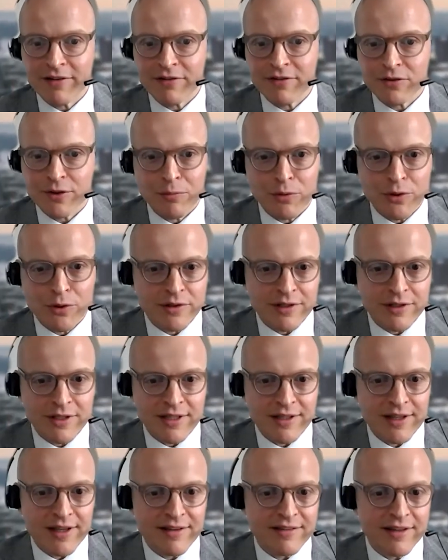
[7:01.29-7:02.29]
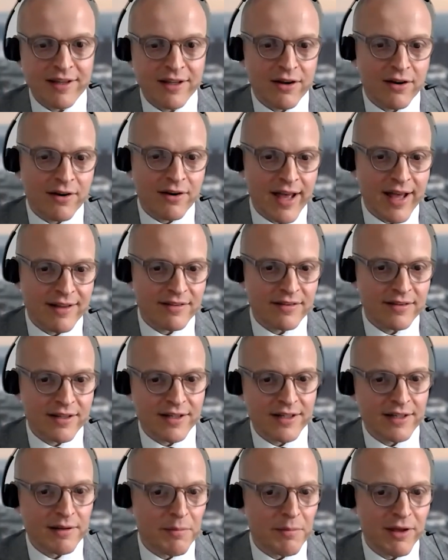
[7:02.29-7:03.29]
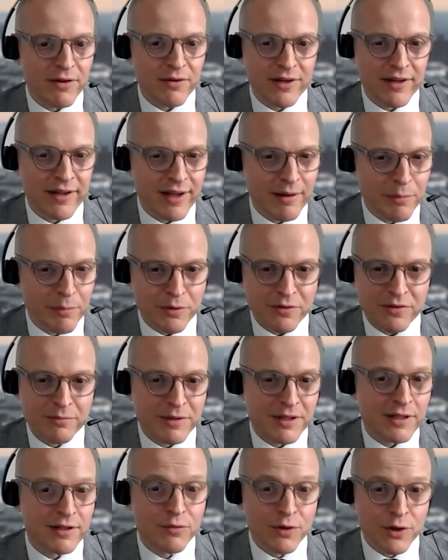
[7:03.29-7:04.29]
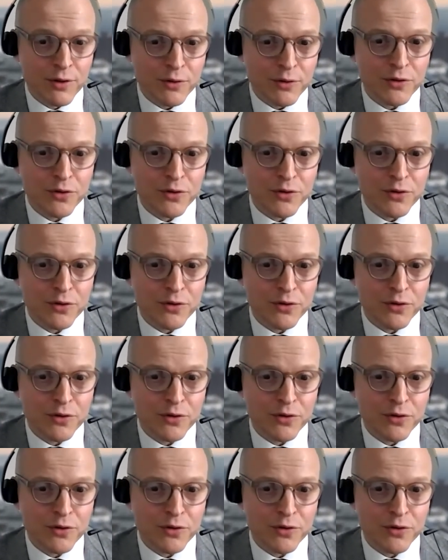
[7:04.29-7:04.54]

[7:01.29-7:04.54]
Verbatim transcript: So the mortality is in our hands here at the Mayo Clinic, approximately 1 or